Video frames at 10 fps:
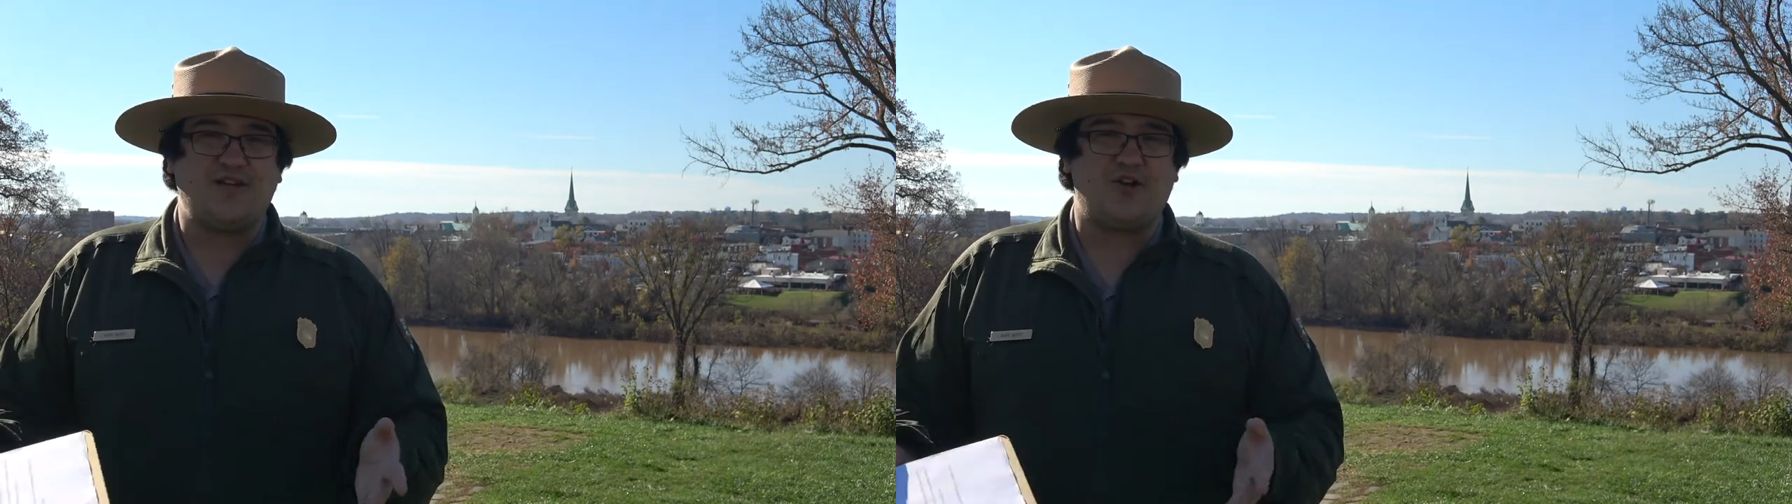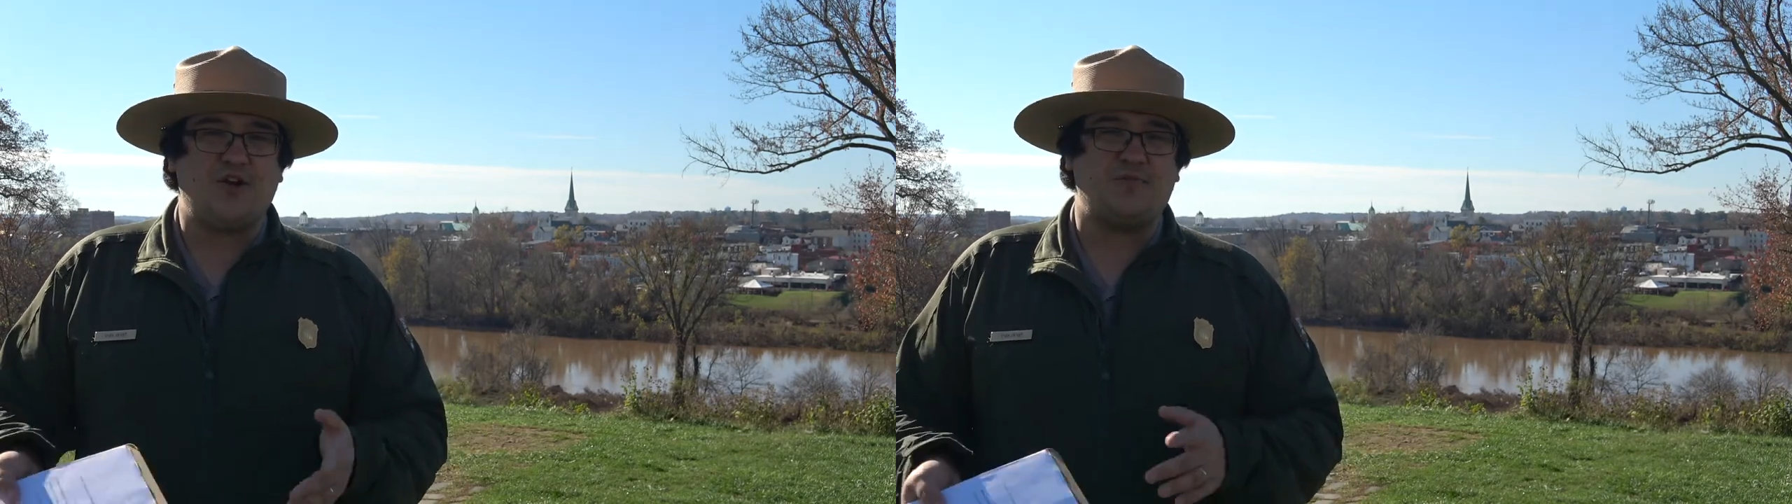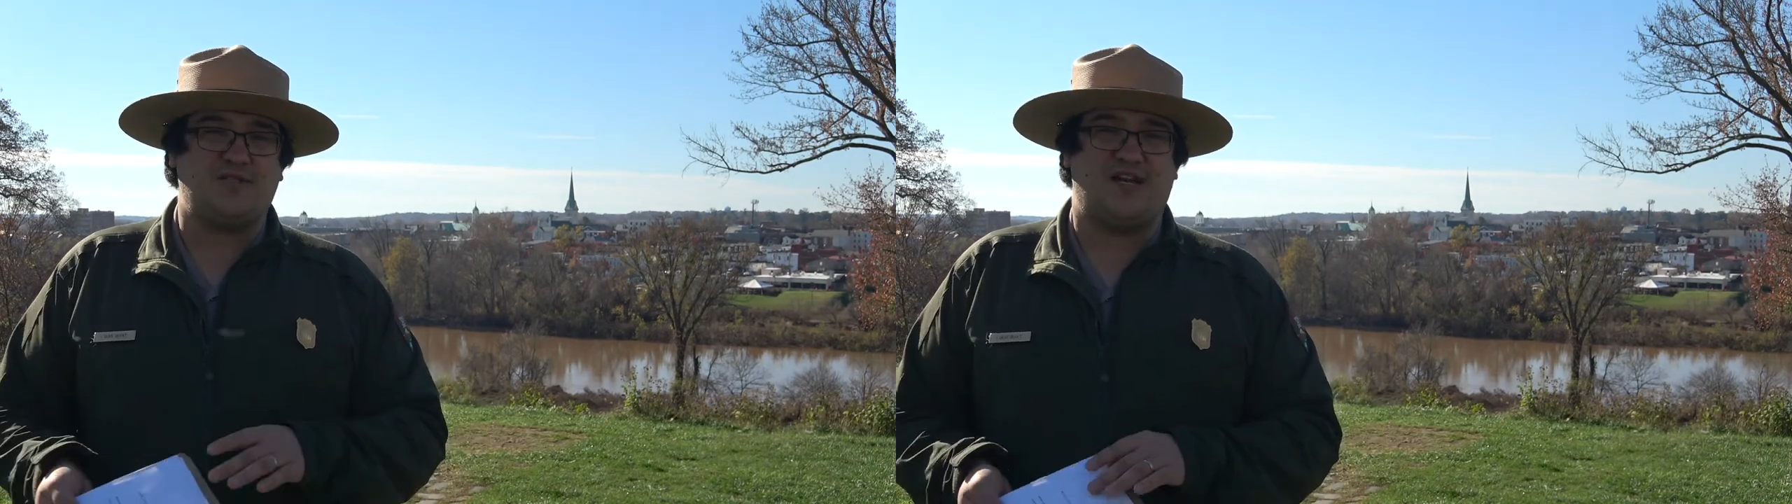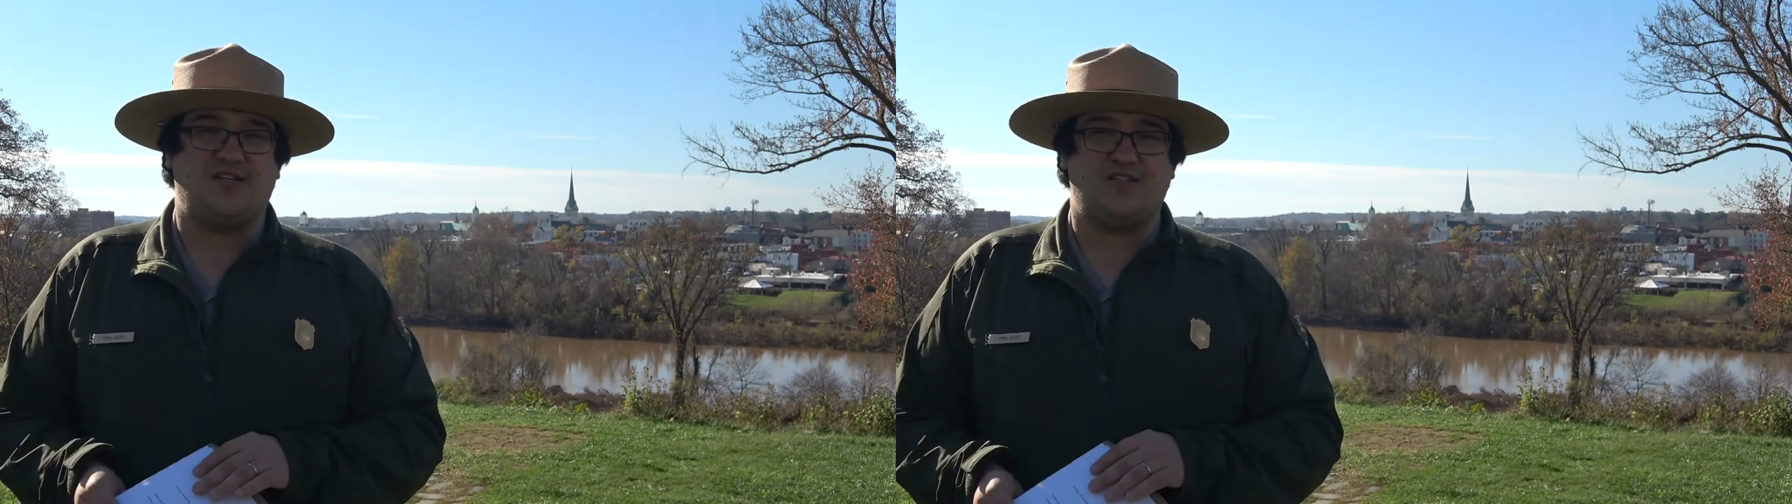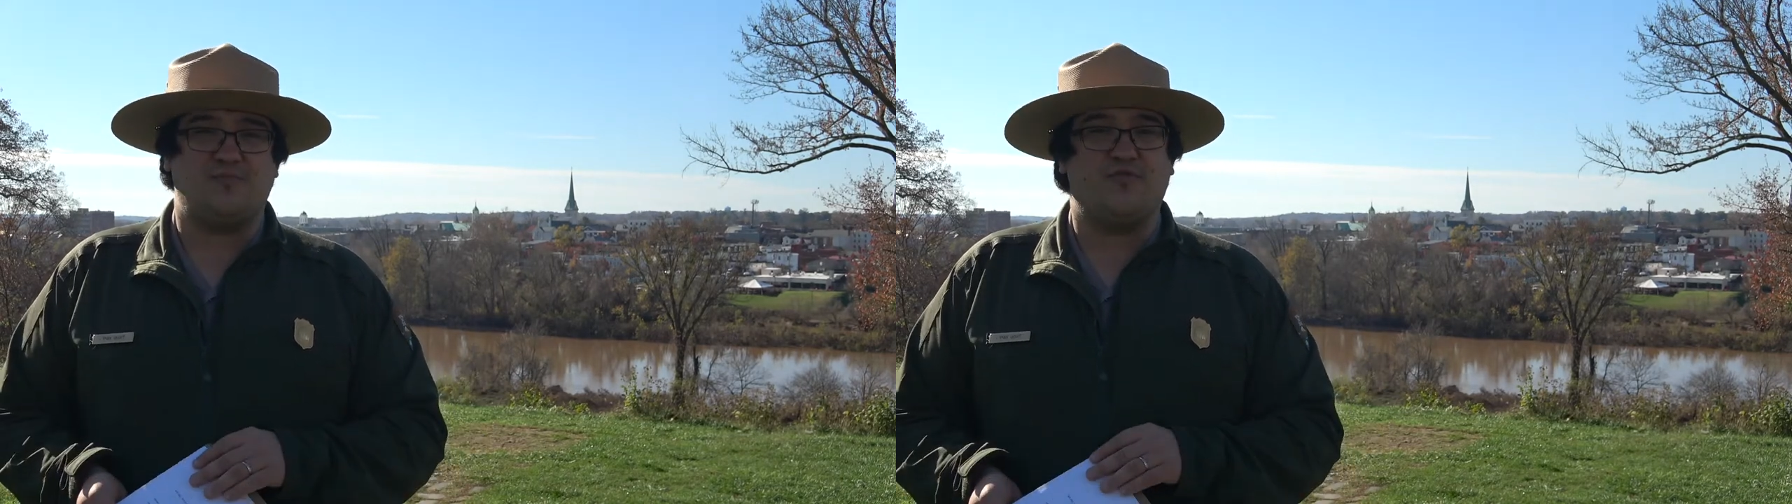
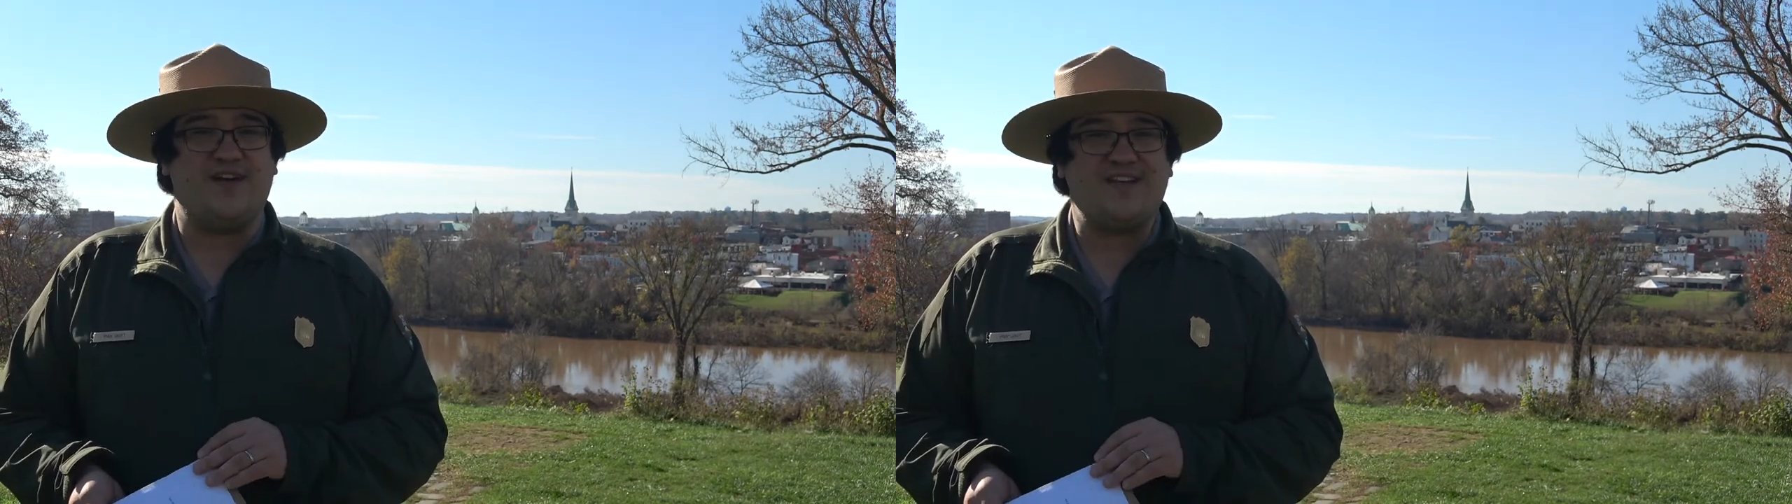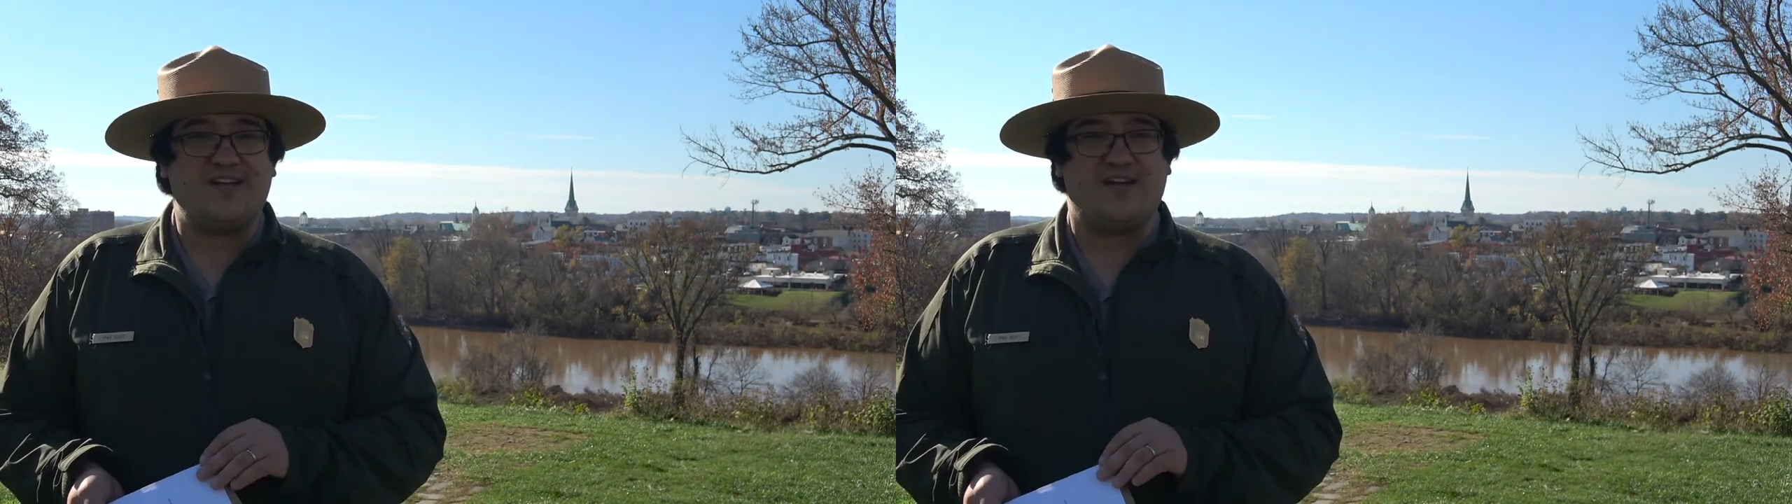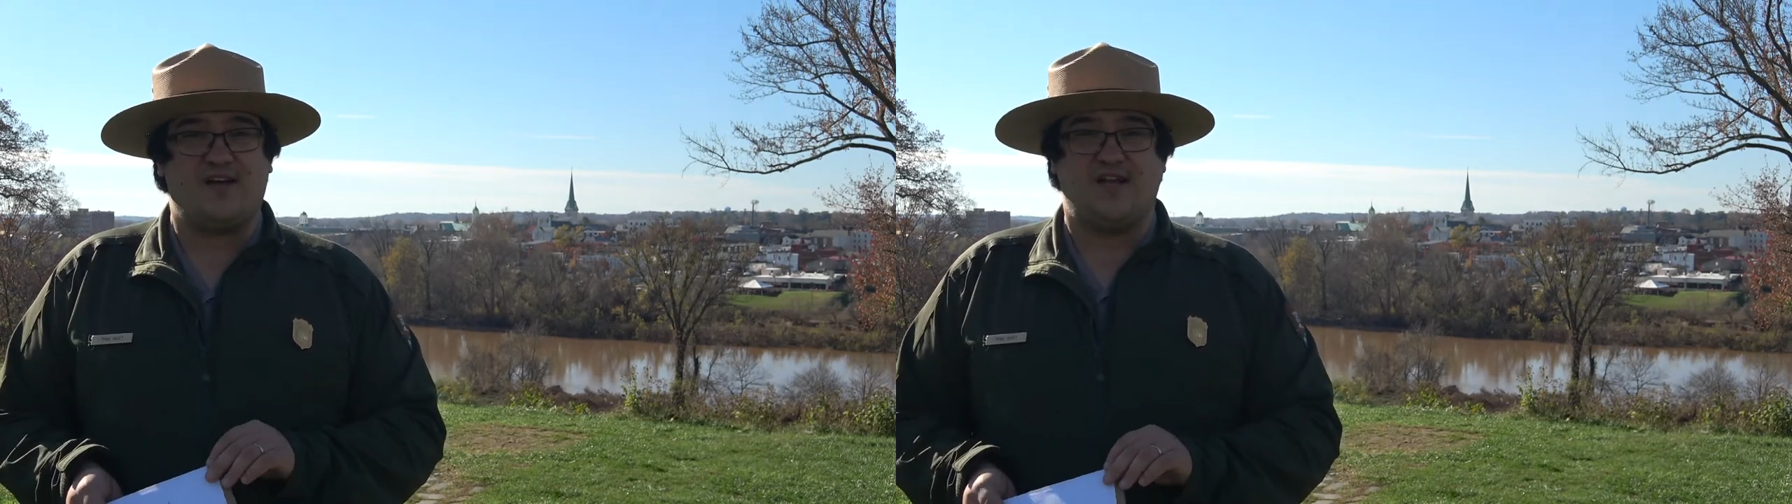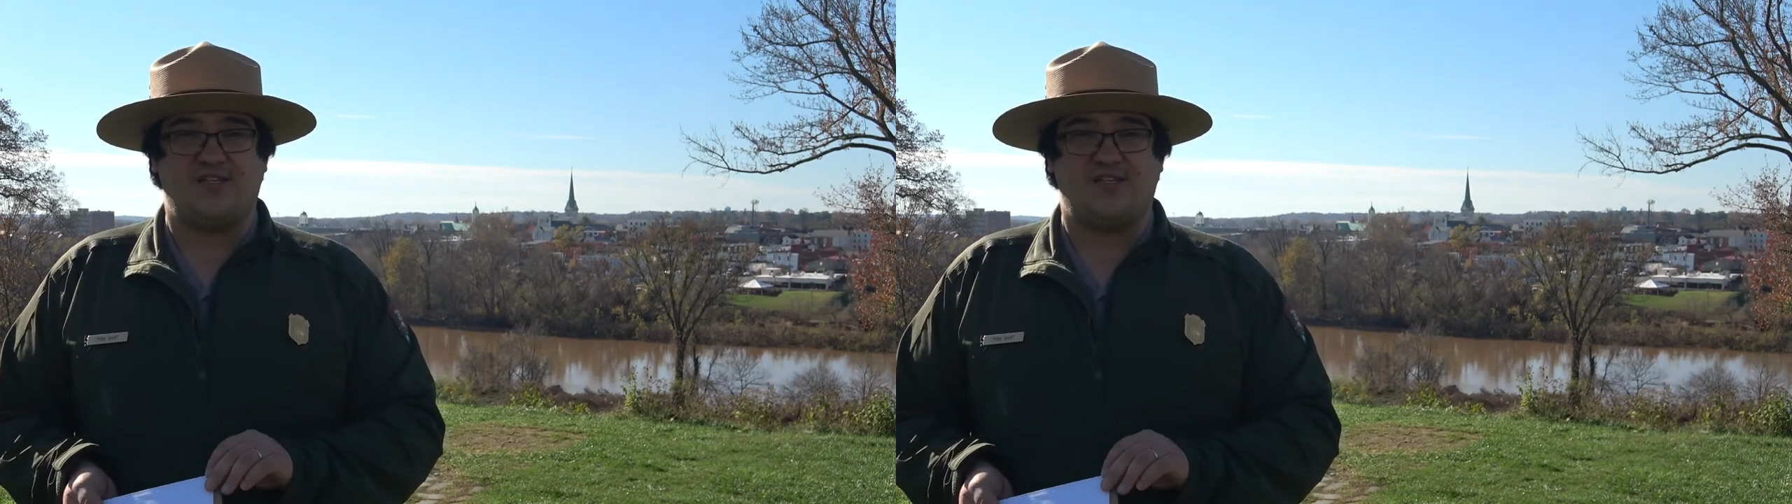circumstances preventing